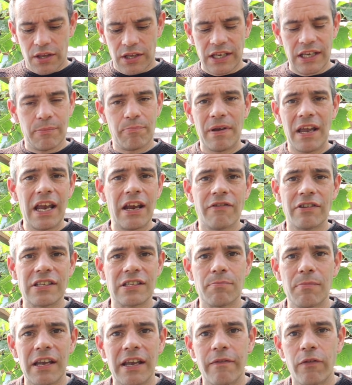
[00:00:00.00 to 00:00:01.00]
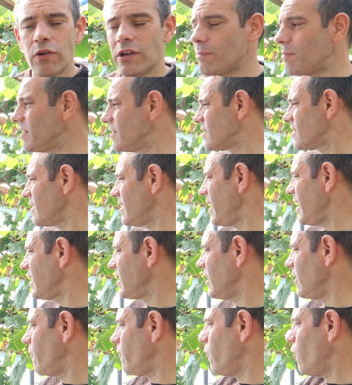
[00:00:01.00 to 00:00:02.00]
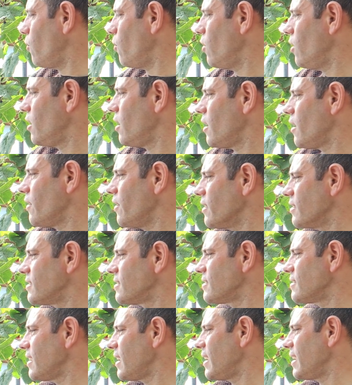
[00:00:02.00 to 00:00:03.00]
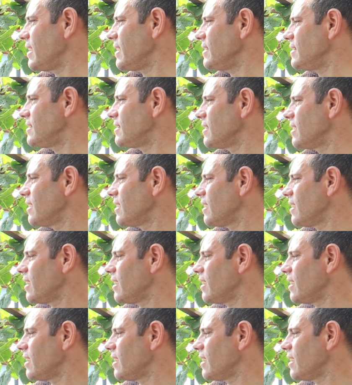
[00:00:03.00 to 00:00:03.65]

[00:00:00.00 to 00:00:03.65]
the parents may have only been selected for the size,